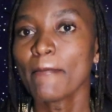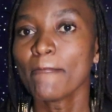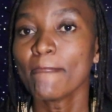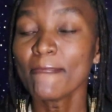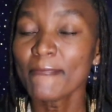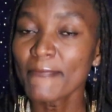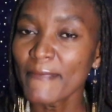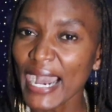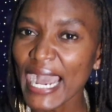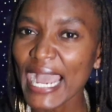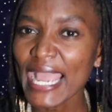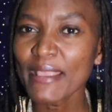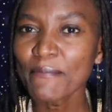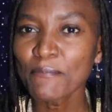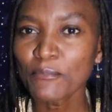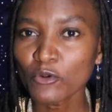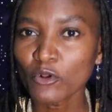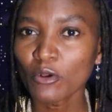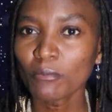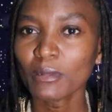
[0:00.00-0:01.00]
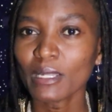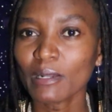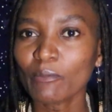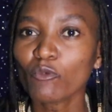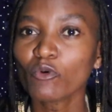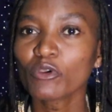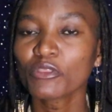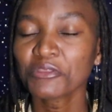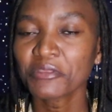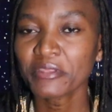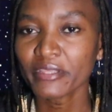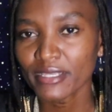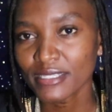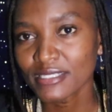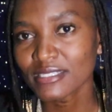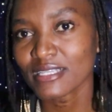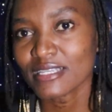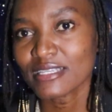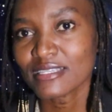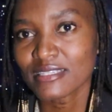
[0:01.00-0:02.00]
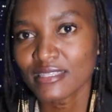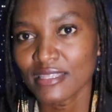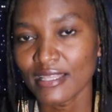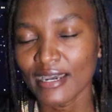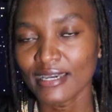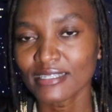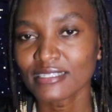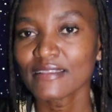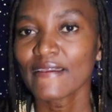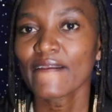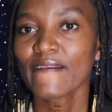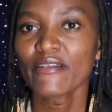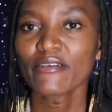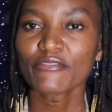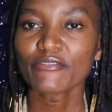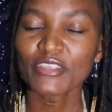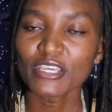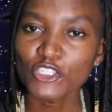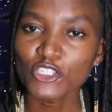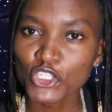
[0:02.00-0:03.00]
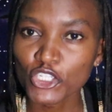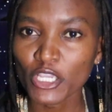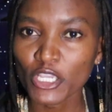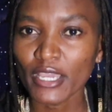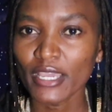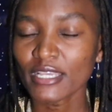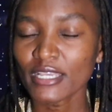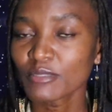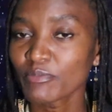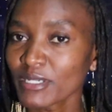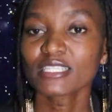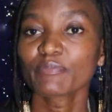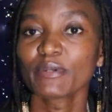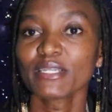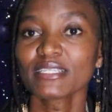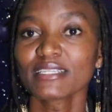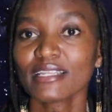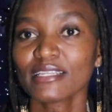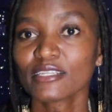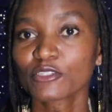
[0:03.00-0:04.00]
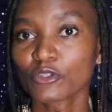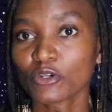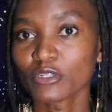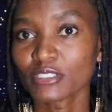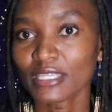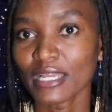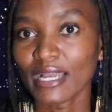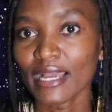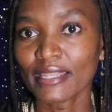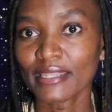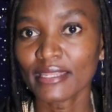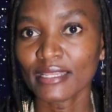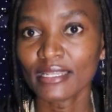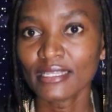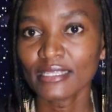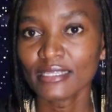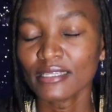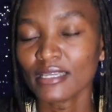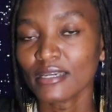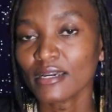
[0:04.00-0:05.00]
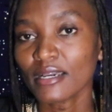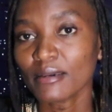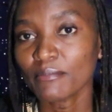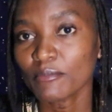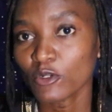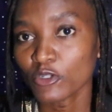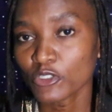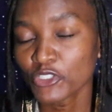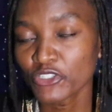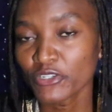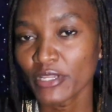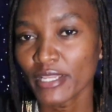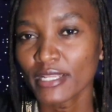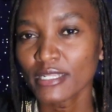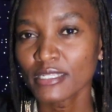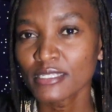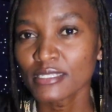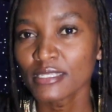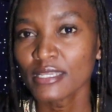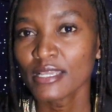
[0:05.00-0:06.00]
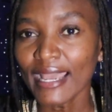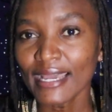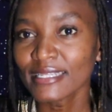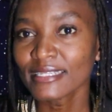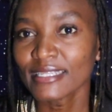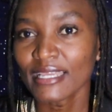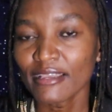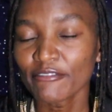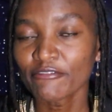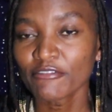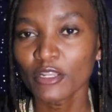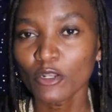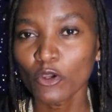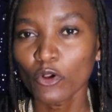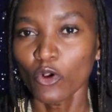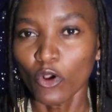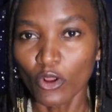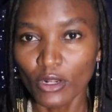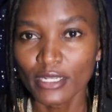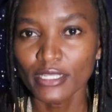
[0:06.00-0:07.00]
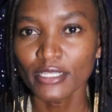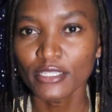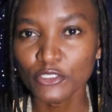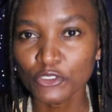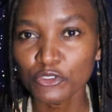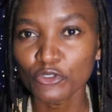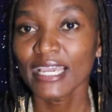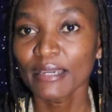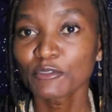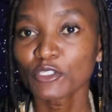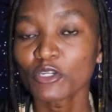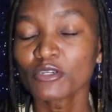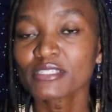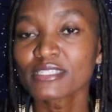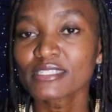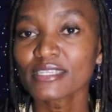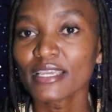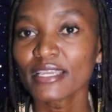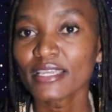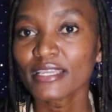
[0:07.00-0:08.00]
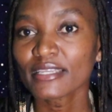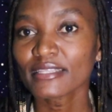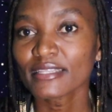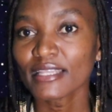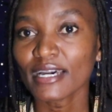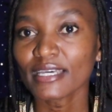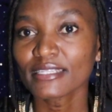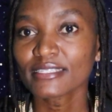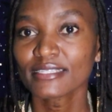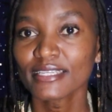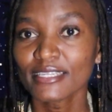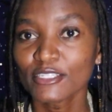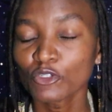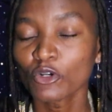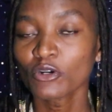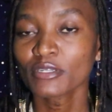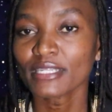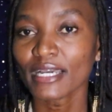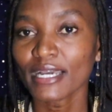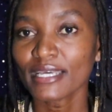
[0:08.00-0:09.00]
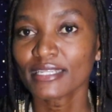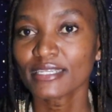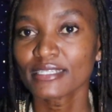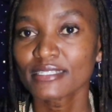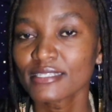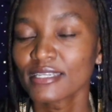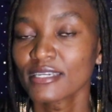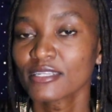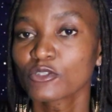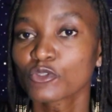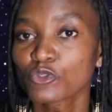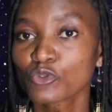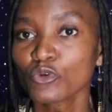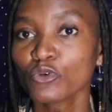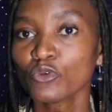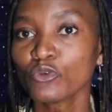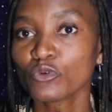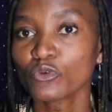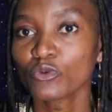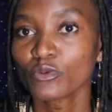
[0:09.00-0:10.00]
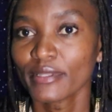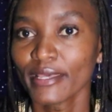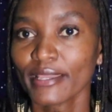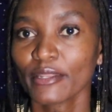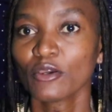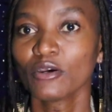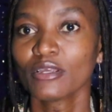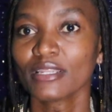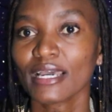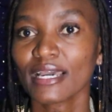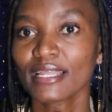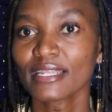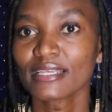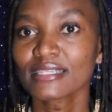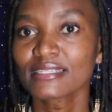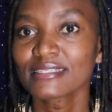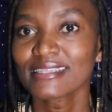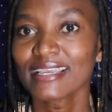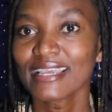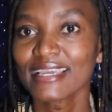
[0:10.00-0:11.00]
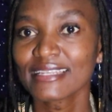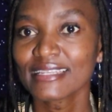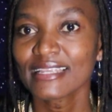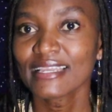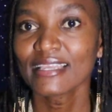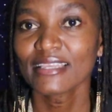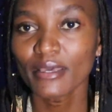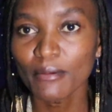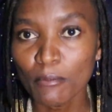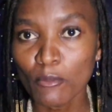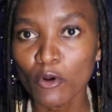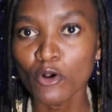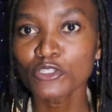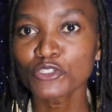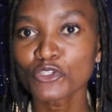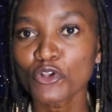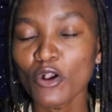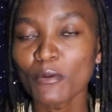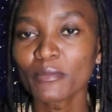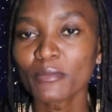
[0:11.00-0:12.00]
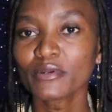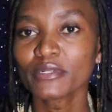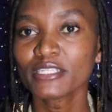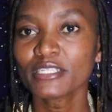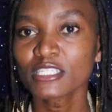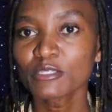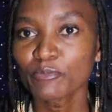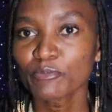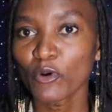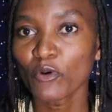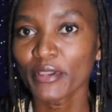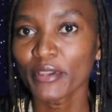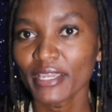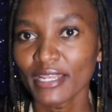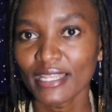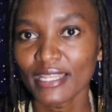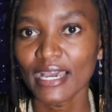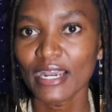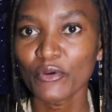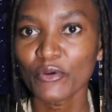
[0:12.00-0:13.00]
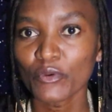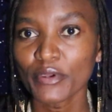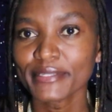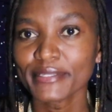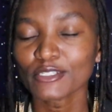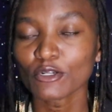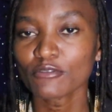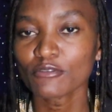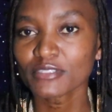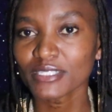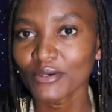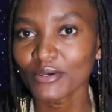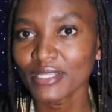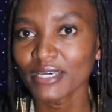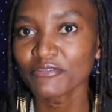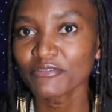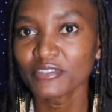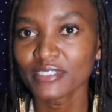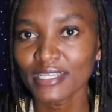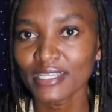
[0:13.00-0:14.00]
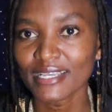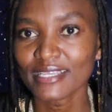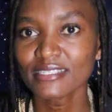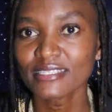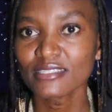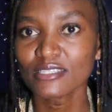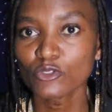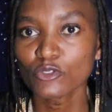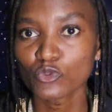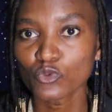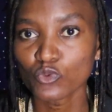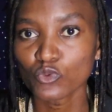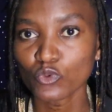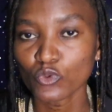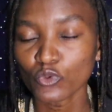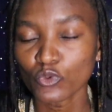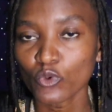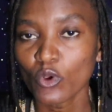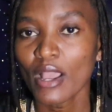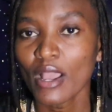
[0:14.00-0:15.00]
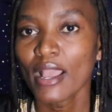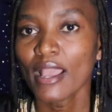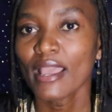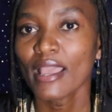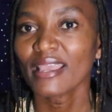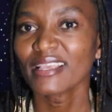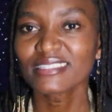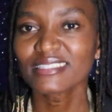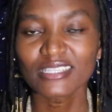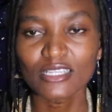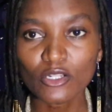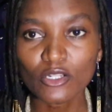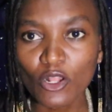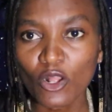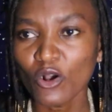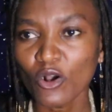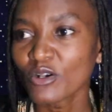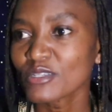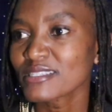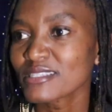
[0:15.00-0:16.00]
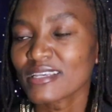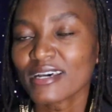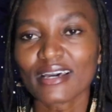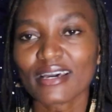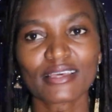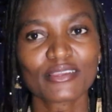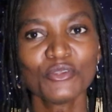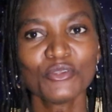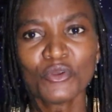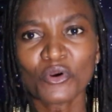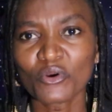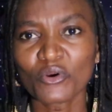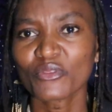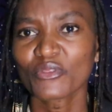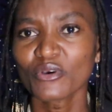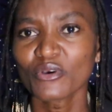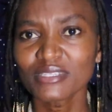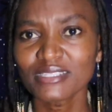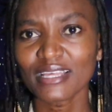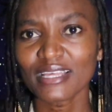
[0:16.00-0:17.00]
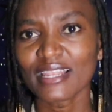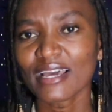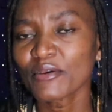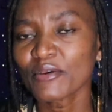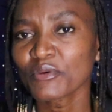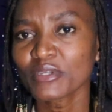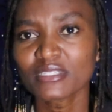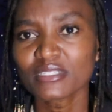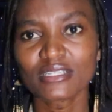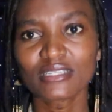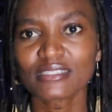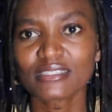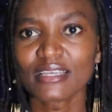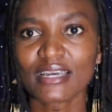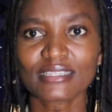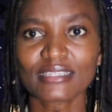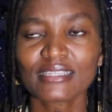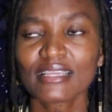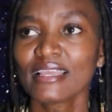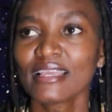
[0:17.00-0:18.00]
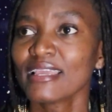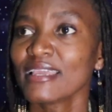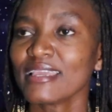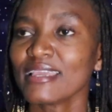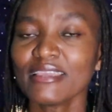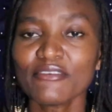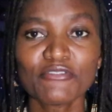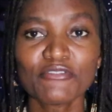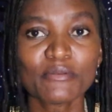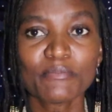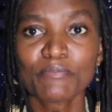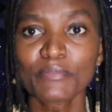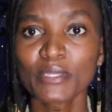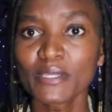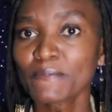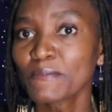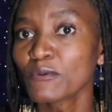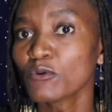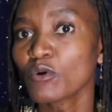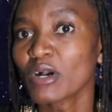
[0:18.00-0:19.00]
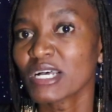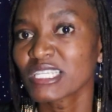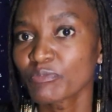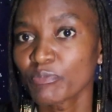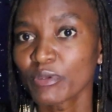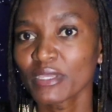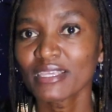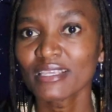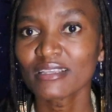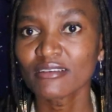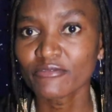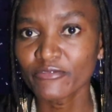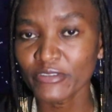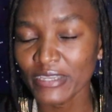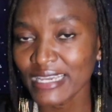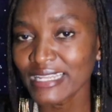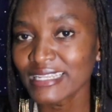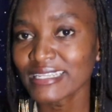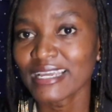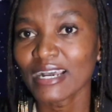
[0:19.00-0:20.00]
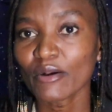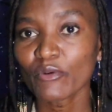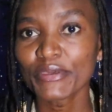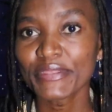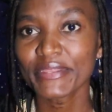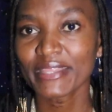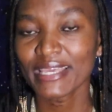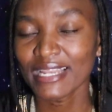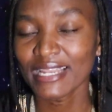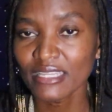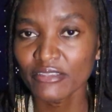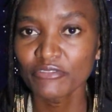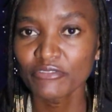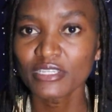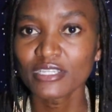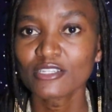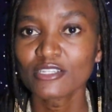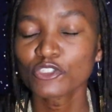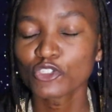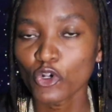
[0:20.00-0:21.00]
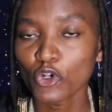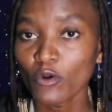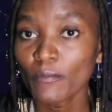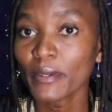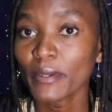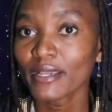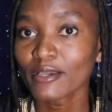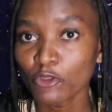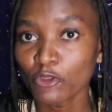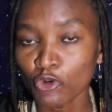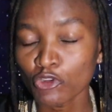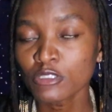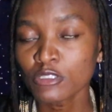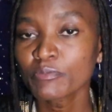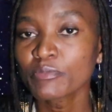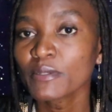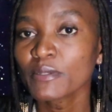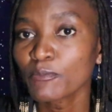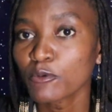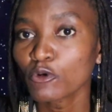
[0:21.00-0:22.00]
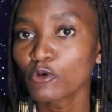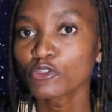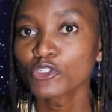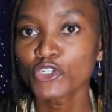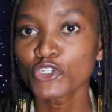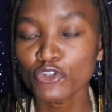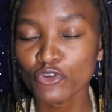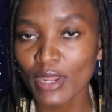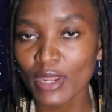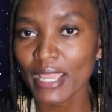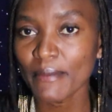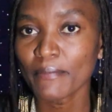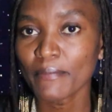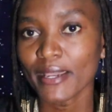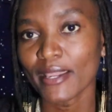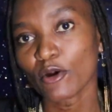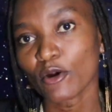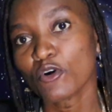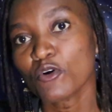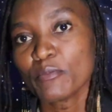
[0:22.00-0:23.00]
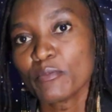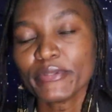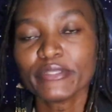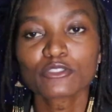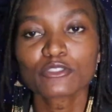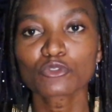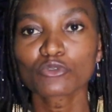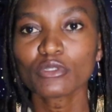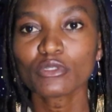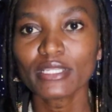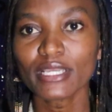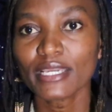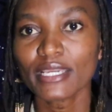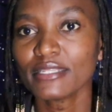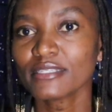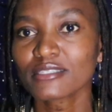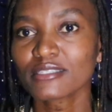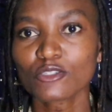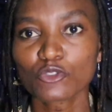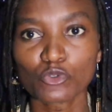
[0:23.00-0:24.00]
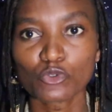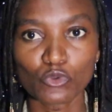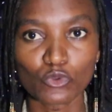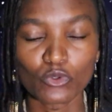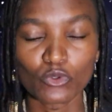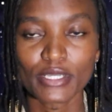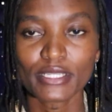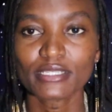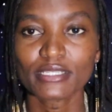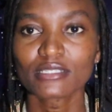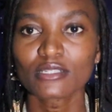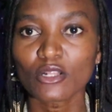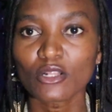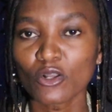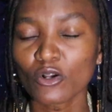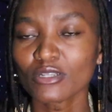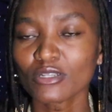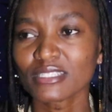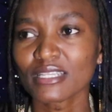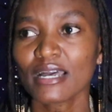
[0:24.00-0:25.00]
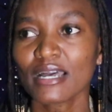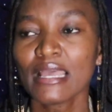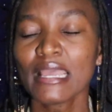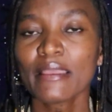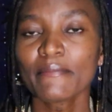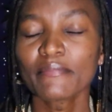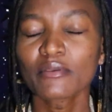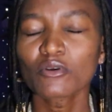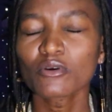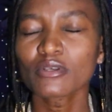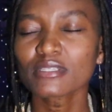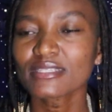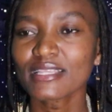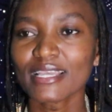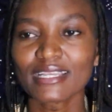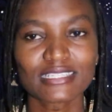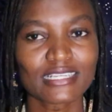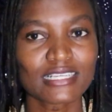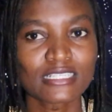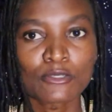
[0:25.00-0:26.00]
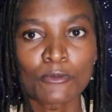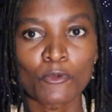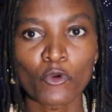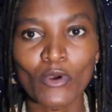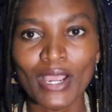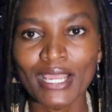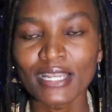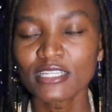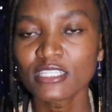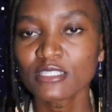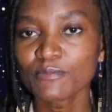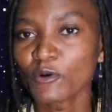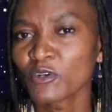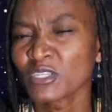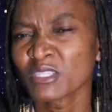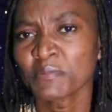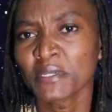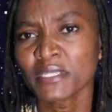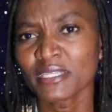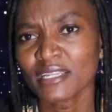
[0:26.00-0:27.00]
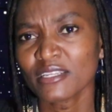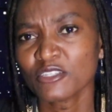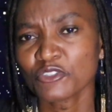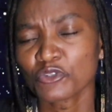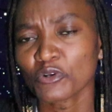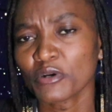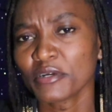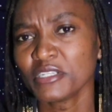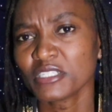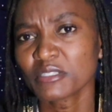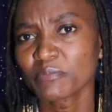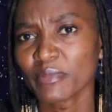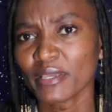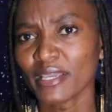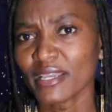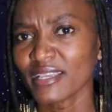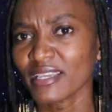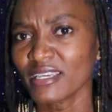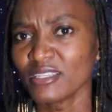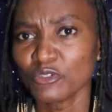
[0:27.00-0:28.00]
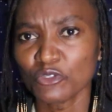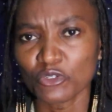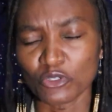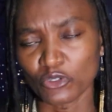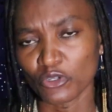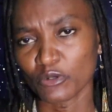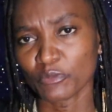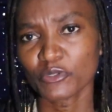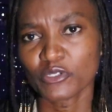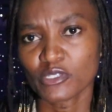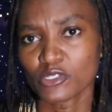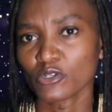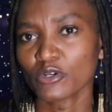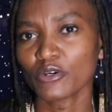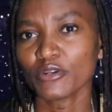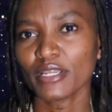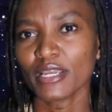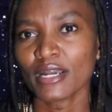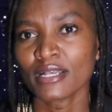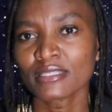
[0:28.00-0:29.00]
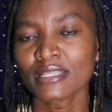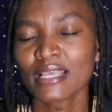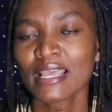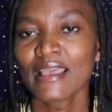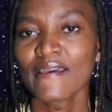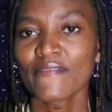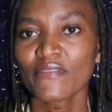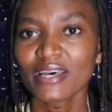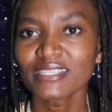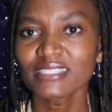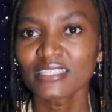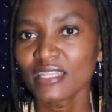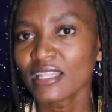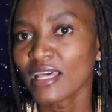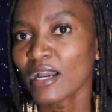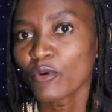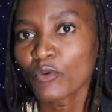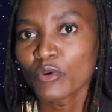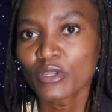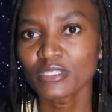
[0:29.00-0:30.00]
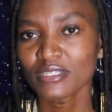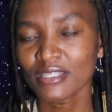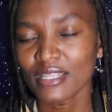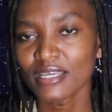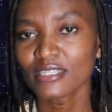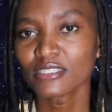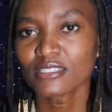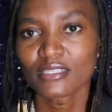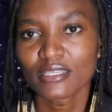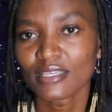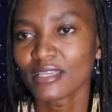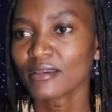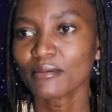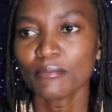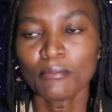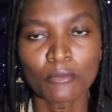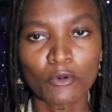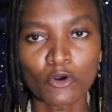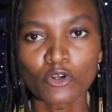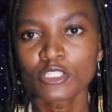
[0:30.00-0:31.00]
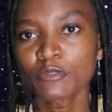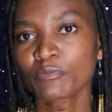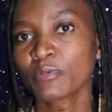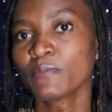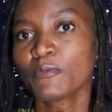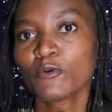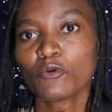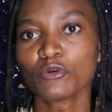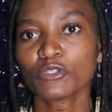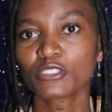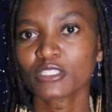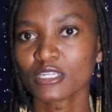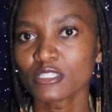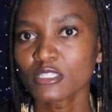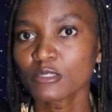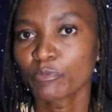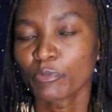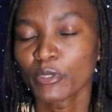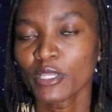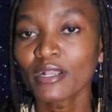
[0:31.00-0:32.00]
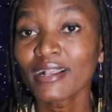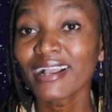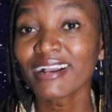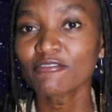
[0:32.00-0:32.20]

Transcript: My problem with this is that the chair, especially Dr. Anneli Lotrate and her fellow colleagues, kept on saying that they don't understand Zulu. They don't understand the most commonly spoken language of South Africa is Zulu. Is Xhosa. Those are languages that even people who are speaking Venda, when they are living in Joburg, those people try by all means to learn Zulu and Xhosa because they are just widely spoken, especially in Johannesburg and, your Pretorias. That's a language that most people will just speak